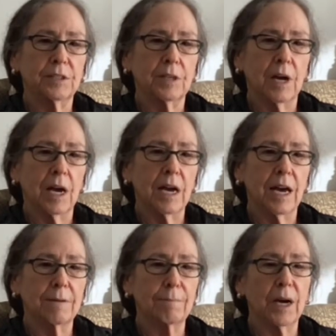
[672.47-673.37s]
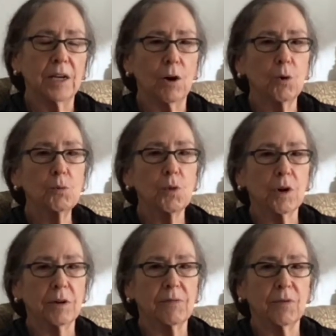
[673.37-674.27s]
had my own
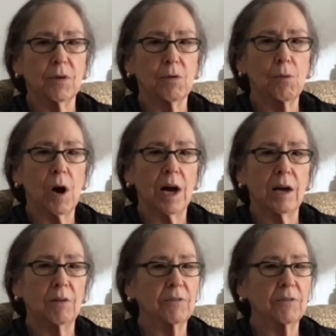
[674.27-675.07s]
work for a while,